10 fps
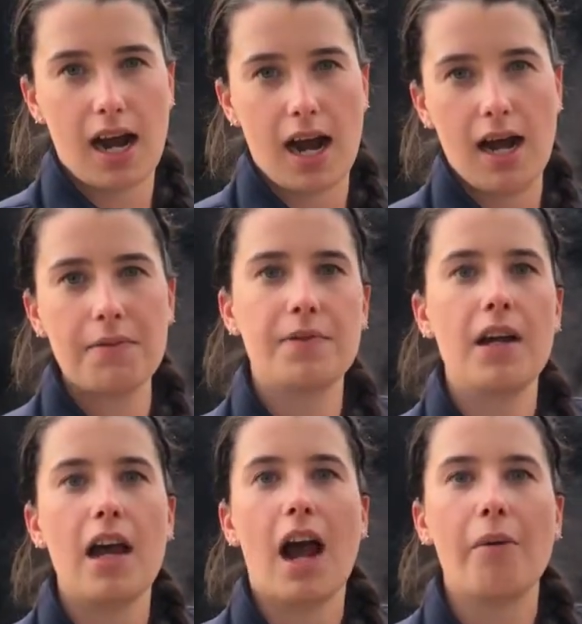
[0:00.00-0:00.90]
I
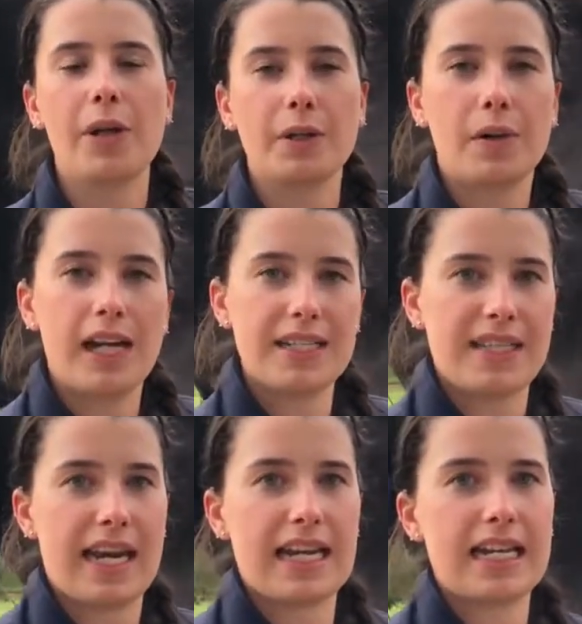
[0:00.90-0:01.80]
wouldn't quite
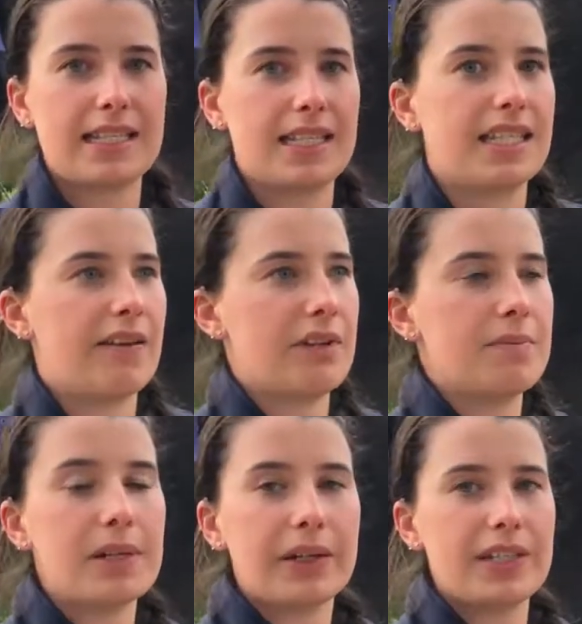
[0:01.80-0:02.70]
say he's a
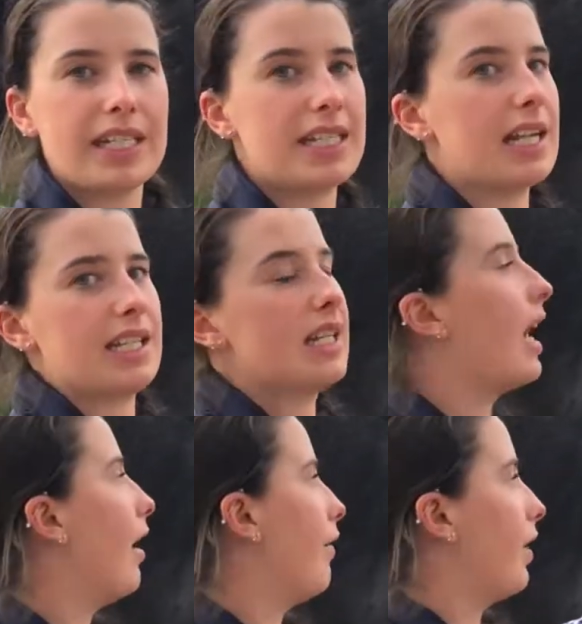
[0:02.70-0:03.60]
7 because he doesn't
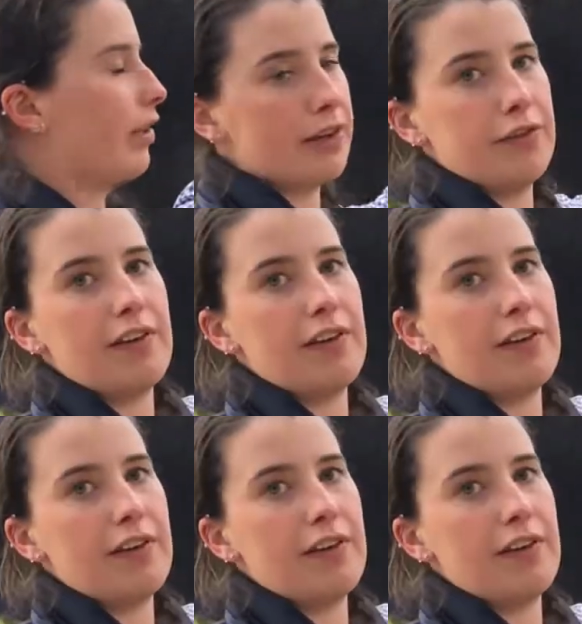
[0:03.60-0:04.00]
have a lot of